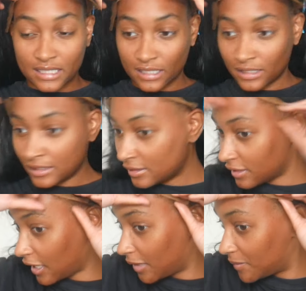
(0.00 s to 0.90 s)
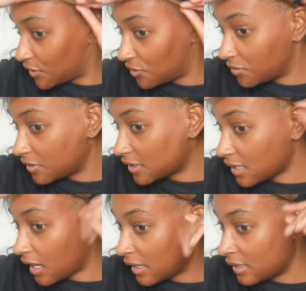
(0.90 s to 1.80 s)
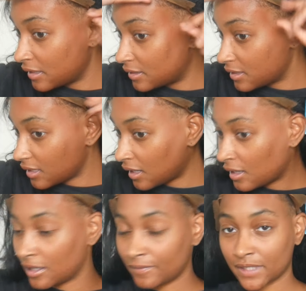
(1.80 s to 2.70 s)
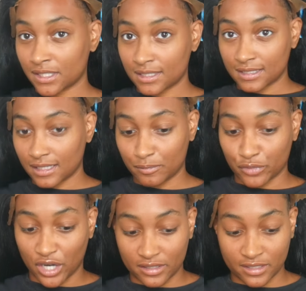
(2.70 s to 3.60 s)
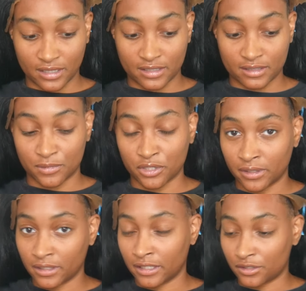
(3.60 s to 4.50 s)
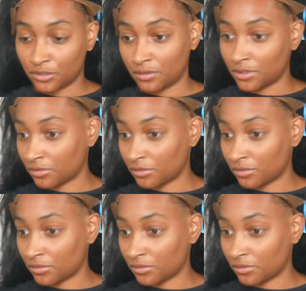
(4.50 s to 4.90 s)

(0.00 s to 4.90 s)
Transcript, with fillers: done, trying to do the sides. Um, this is the same process. I'm doing like two to